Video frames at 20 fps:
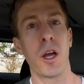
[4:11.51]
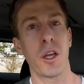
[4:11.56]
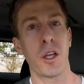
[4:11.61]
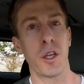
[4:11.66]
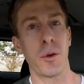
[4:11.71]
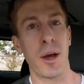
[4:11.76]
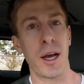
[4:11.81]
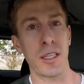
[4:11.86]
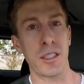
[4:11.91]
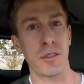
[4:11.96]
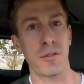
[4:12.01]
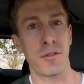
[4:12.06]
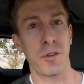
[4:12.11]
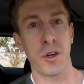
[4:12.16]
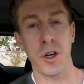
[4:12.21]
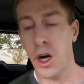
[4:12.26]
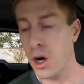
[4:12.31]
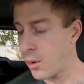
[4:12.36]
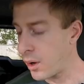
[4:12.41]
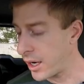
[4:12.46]
You ask for
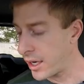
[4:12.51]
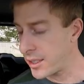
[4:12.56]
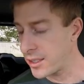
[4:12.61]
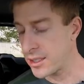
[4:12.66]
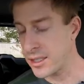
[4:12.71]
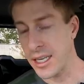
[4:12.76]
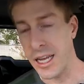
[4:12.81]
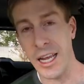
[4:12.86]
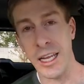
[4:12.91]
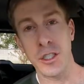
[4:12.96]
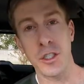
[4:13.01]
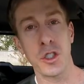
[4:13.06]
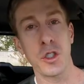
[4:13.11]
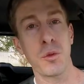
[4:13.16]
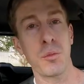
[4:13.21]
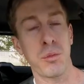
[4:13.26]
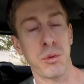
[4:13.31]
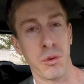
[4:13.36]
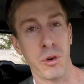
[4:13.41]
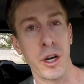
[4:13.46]
no ice and you
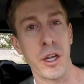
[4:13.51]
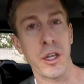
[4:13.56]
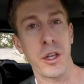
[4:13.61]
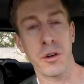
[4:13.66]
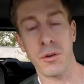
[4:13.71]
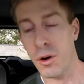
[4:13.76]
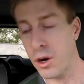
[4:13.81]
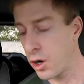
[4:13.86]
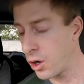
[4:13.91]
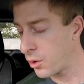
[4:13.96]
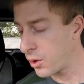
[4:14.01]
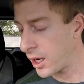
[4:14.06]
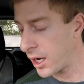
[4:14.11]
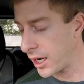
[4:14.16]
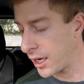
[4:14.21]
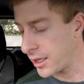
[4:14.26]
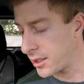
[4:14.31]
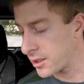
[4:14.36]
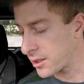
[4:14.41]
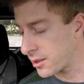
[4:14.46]
bring your own
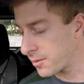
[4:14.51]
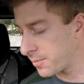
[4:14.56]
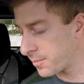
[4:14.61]
ice.